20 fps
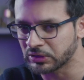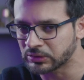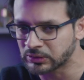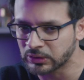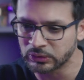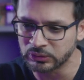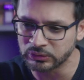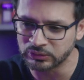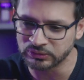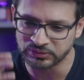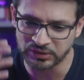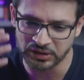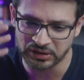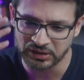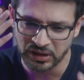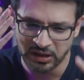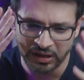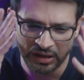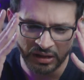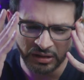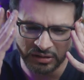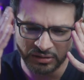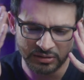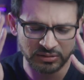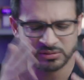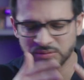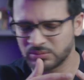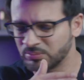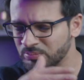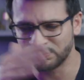cloves, and
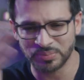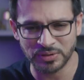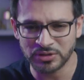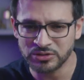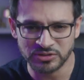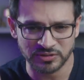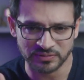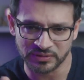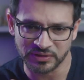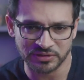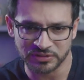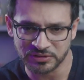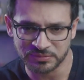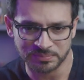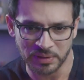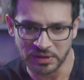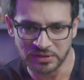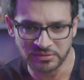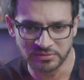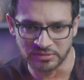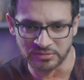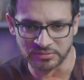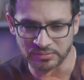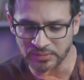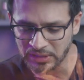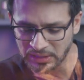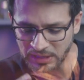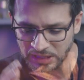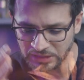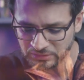a bunch of other spices,
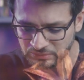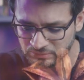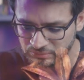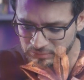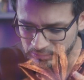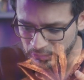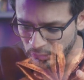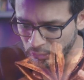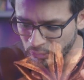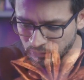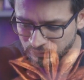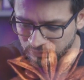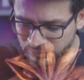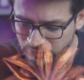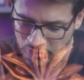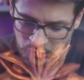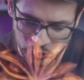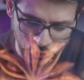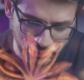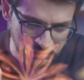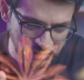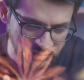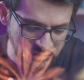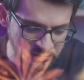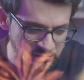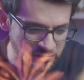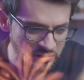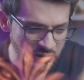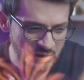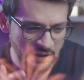right? Like cloves,
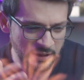cumins.